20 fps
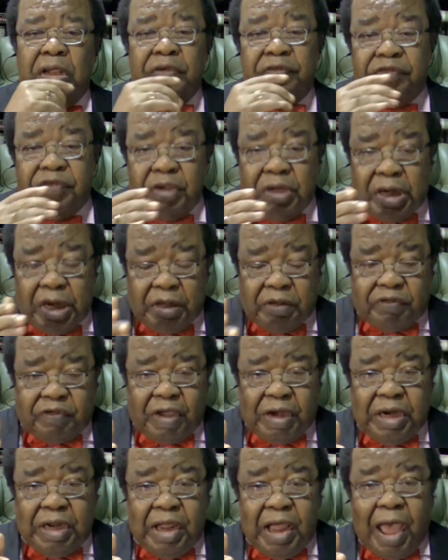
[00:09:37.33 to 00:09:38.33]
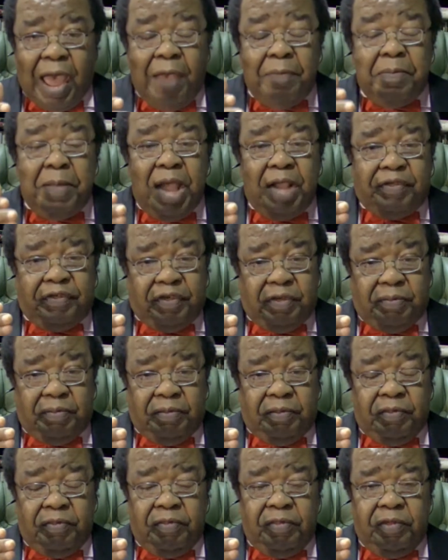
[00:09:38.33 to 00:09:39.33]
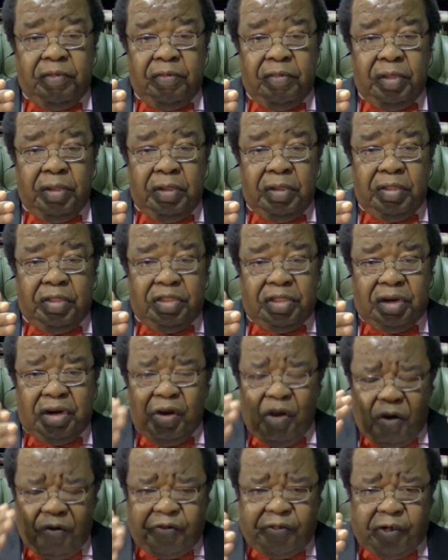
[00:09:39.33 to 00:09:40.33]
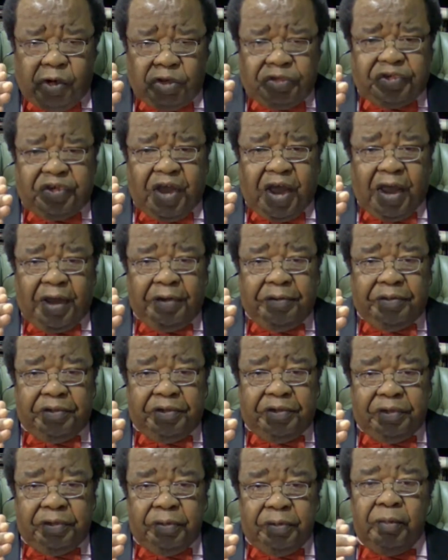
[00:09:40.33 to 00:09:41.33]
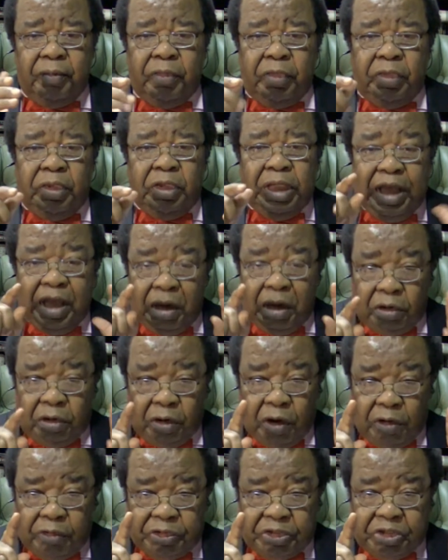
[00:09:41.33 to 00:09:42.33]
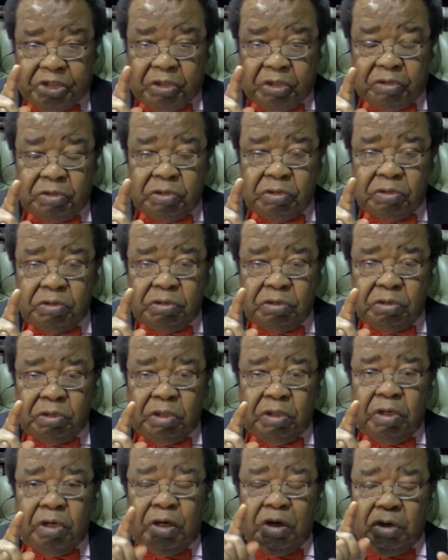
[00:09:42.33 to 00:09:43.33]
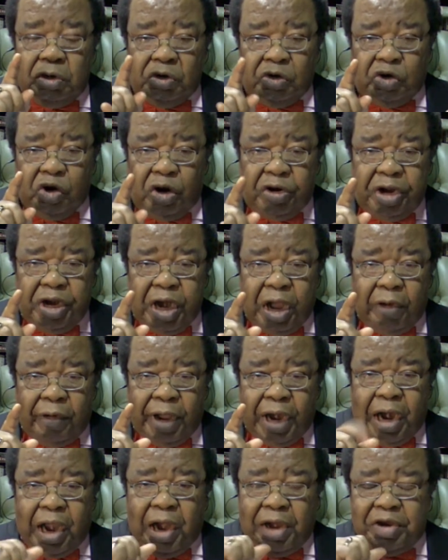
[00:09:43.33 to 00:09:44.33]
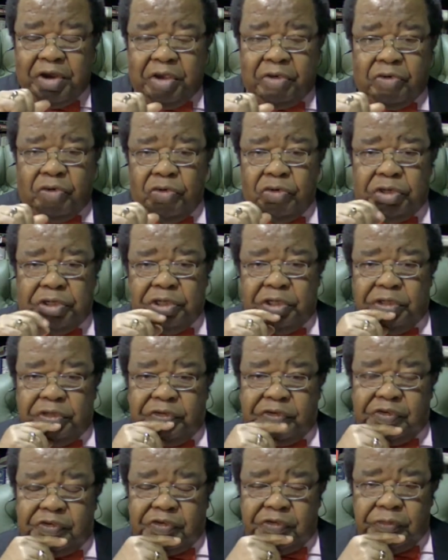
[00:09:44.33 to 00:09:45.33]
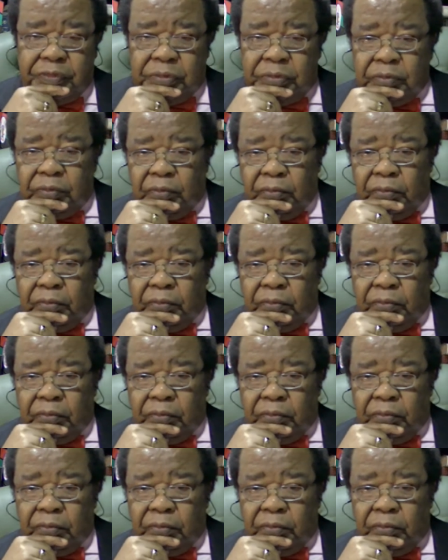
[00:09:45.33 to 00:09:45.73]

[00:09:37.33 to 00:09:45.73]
Incidentally, I met him 3 or 4 times in London during our Nadeko days.